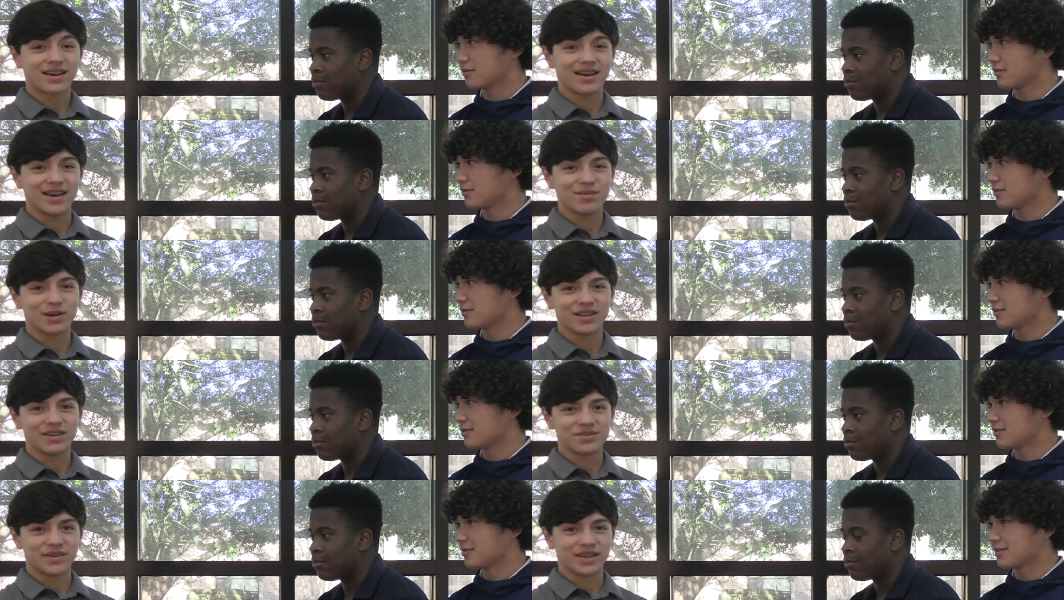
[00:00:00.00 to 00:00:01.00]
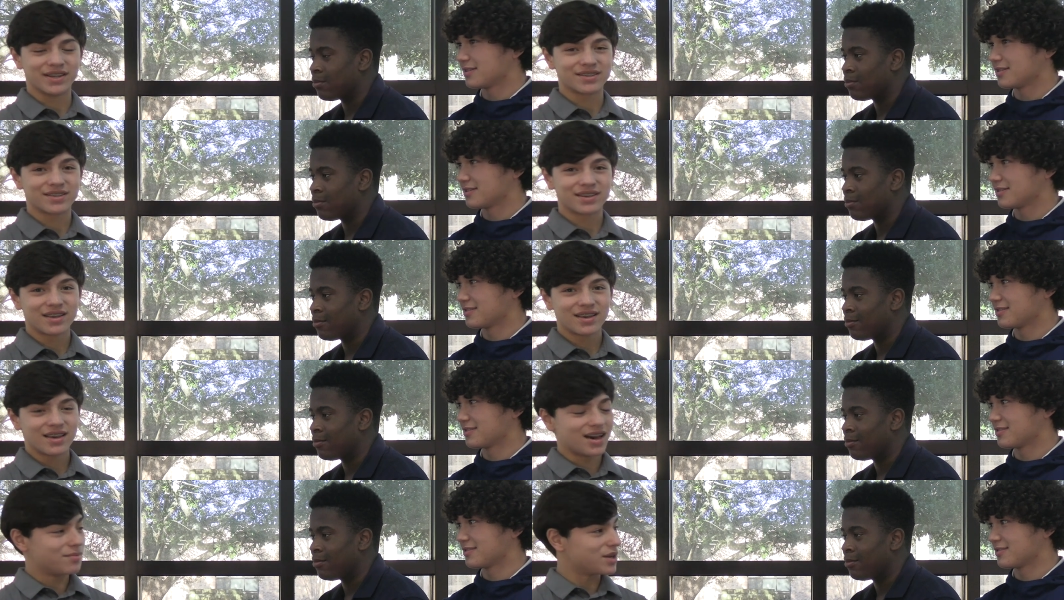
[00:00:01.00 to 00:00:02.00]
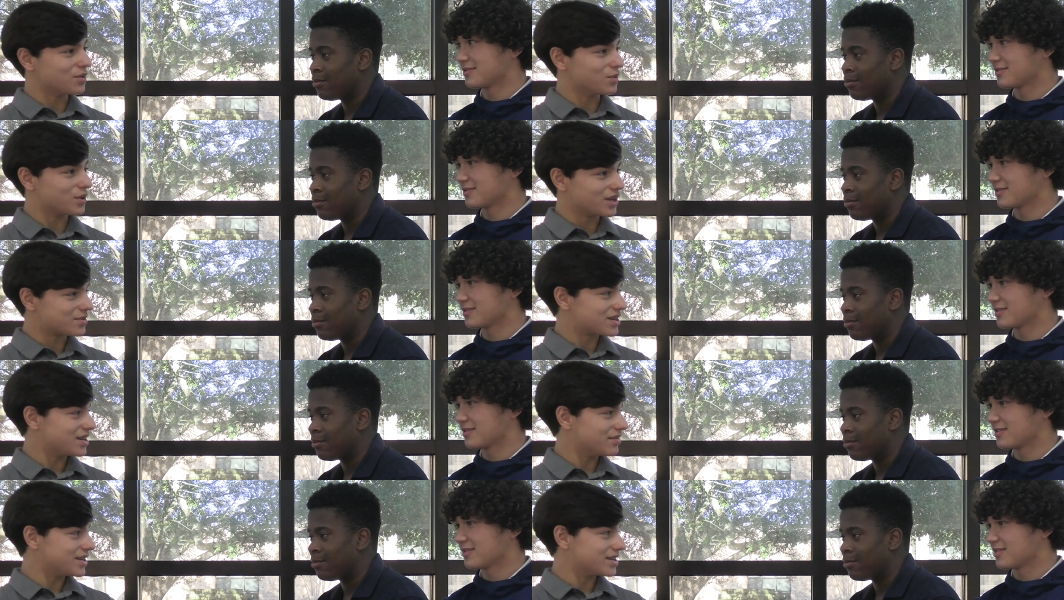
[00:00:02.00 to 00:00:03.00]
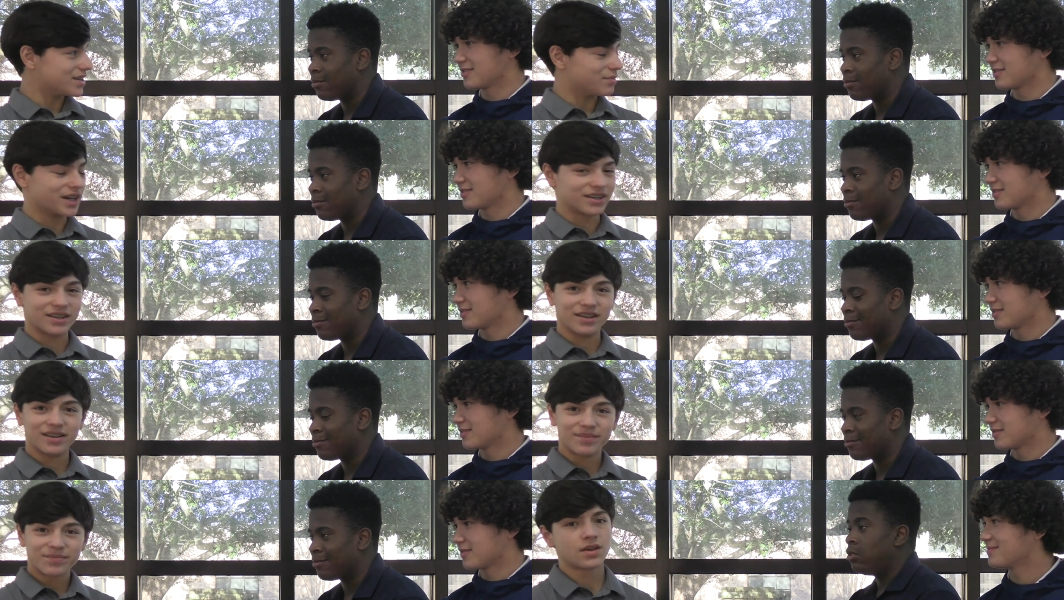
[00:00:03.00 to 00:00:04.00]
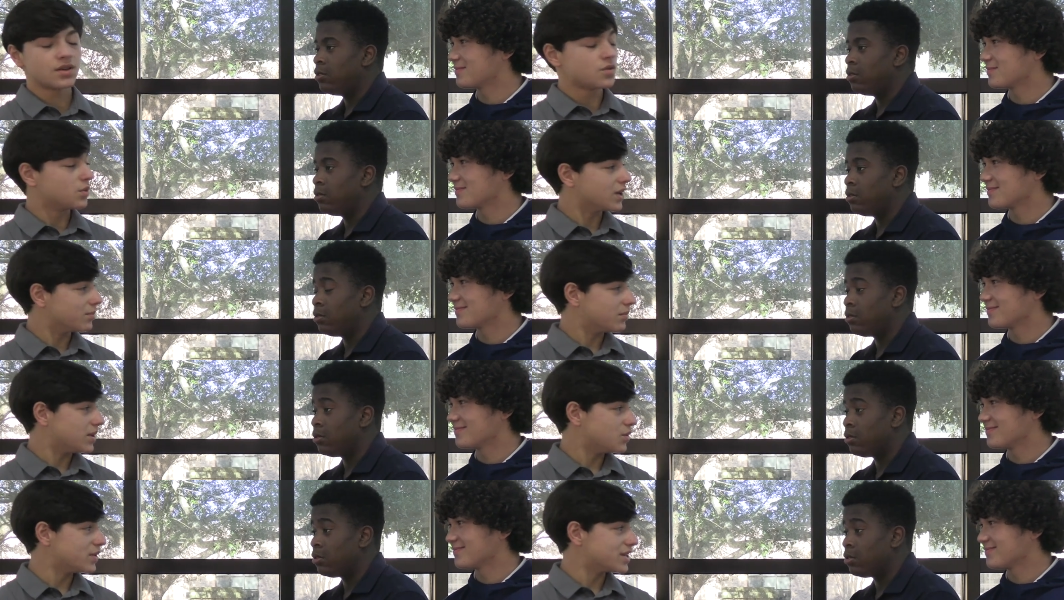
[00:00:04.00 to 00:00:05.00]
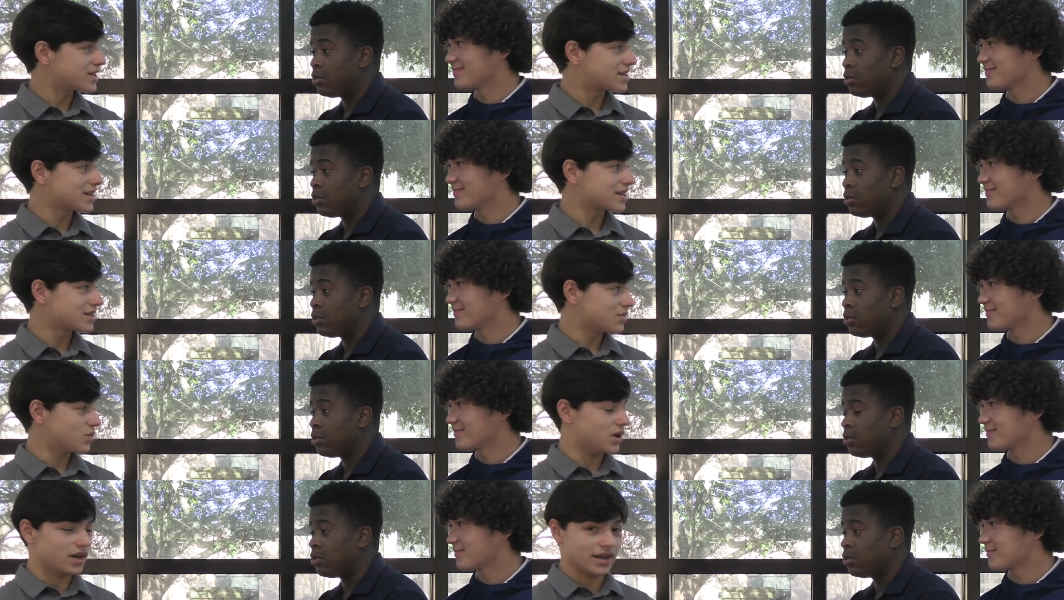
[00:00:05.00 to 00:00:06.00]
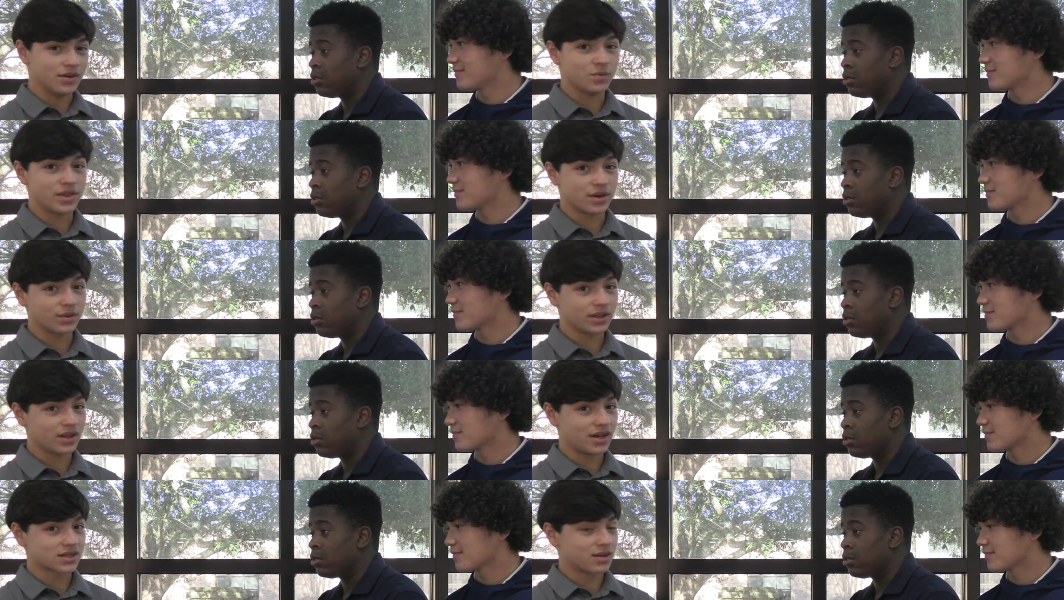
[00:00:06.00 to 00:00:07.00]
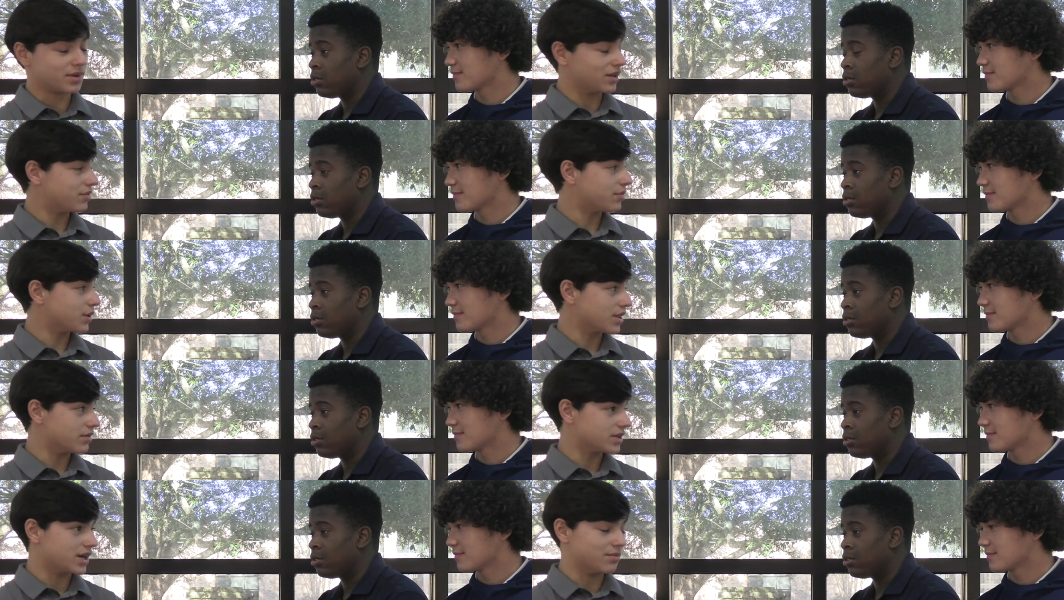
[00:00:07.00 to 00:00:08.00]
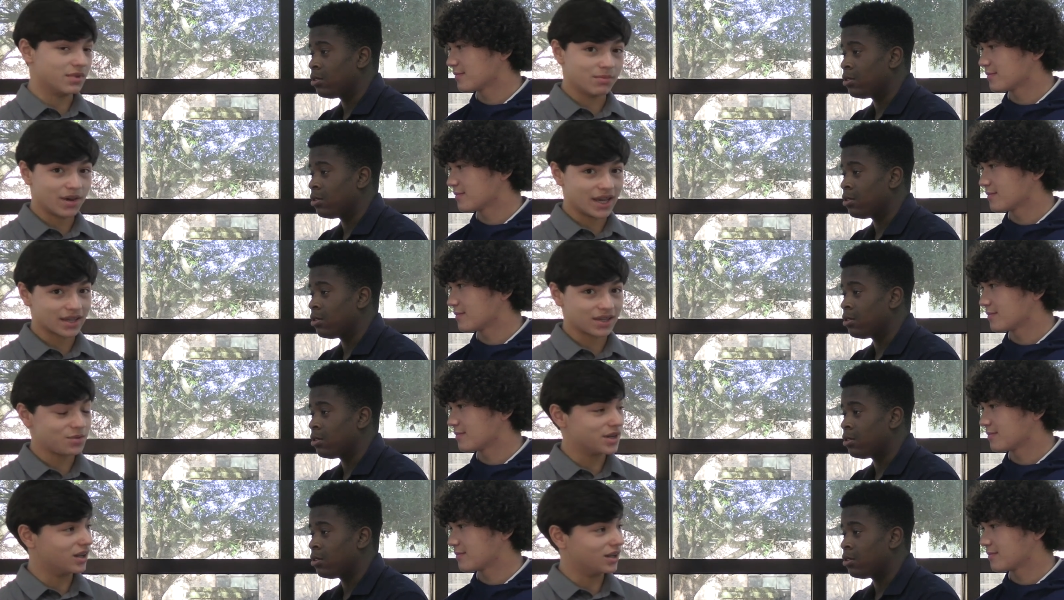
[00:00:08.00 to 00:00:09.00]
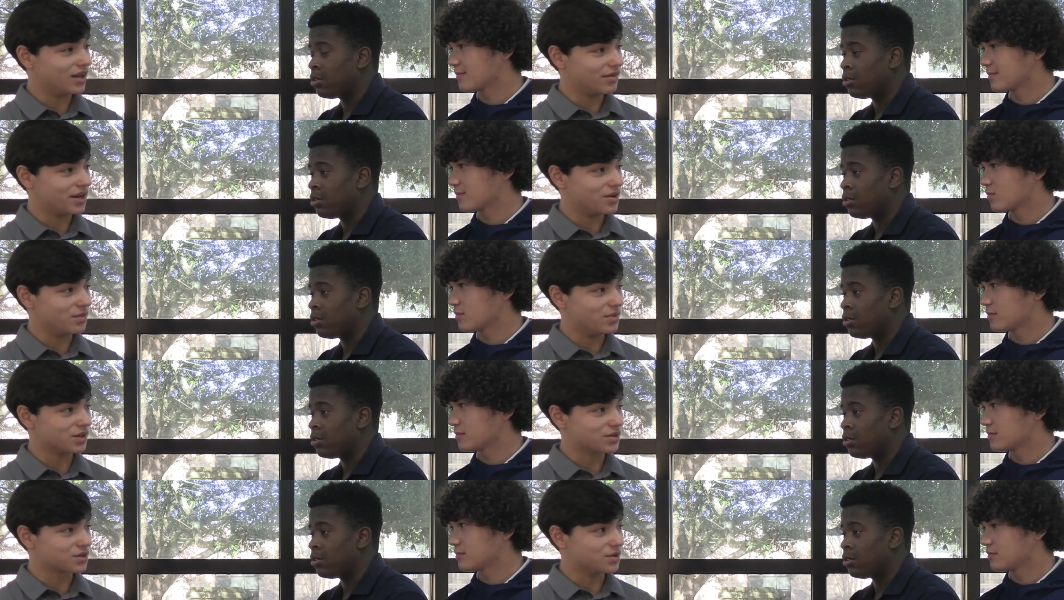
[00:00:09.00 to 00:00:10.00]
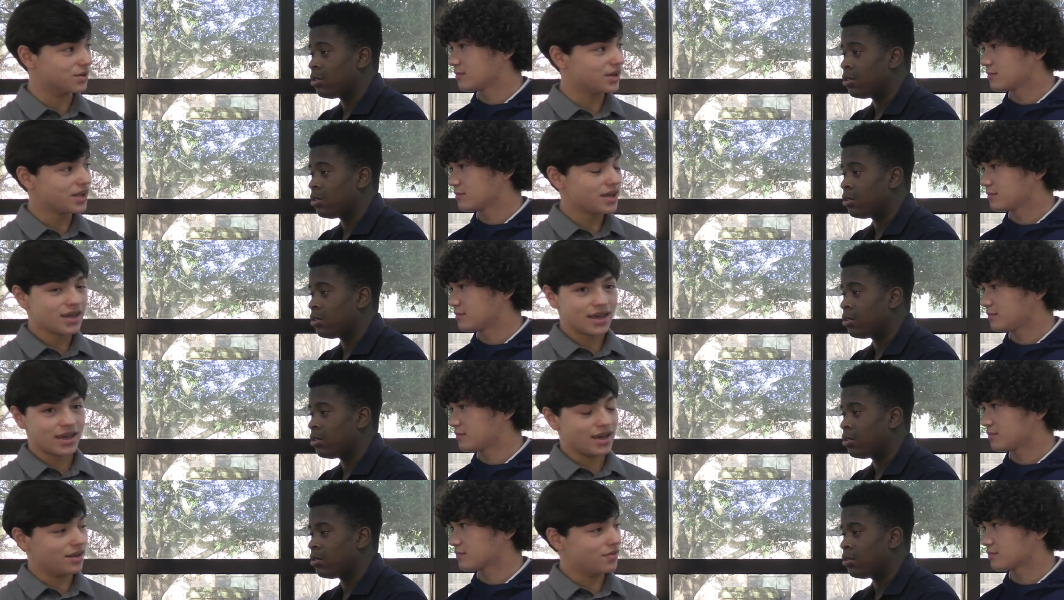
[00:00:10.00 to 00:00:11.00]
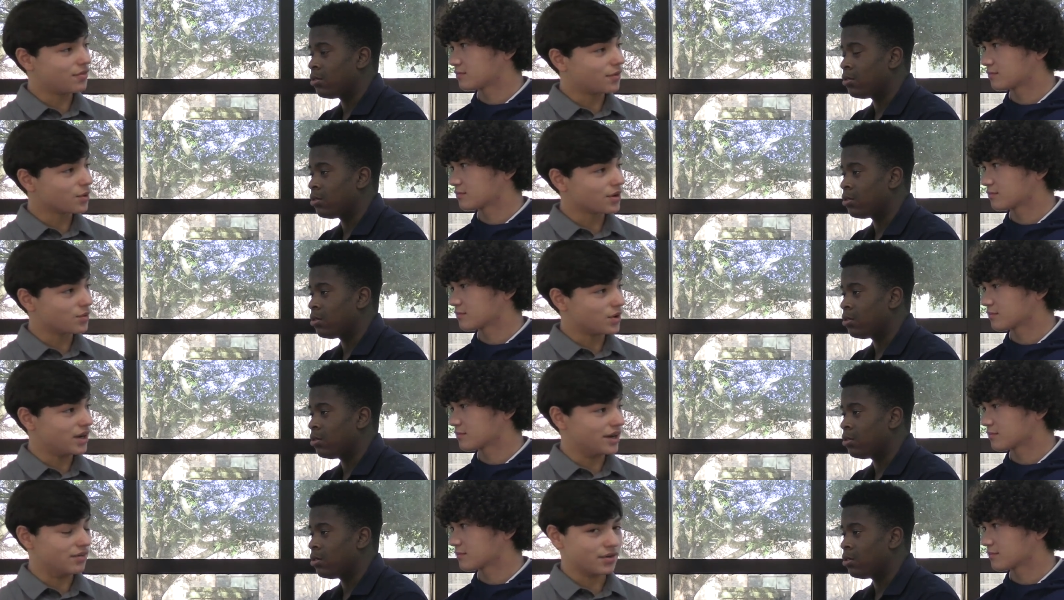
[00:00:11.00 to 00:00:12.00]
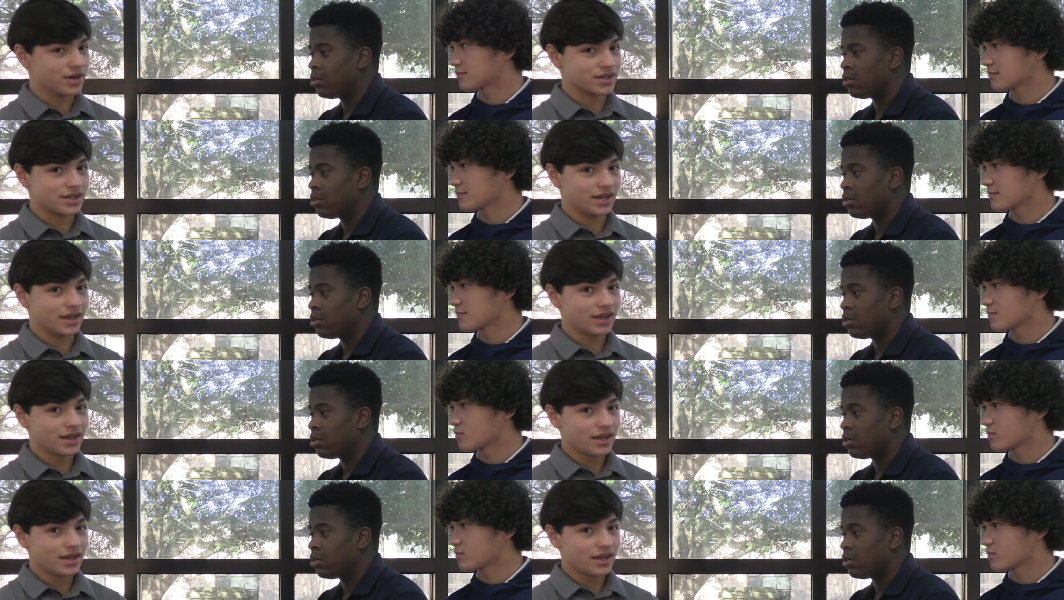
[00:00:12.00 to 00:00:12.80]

Speaker 1: Hi, I'm Alejandro Vegas. I'm here with William Stevens and Mike Dodd. William, you went six and one with your only loss coming in the fourth overtime, and Mike, you went 11-0 in middle school and four and one in varsity.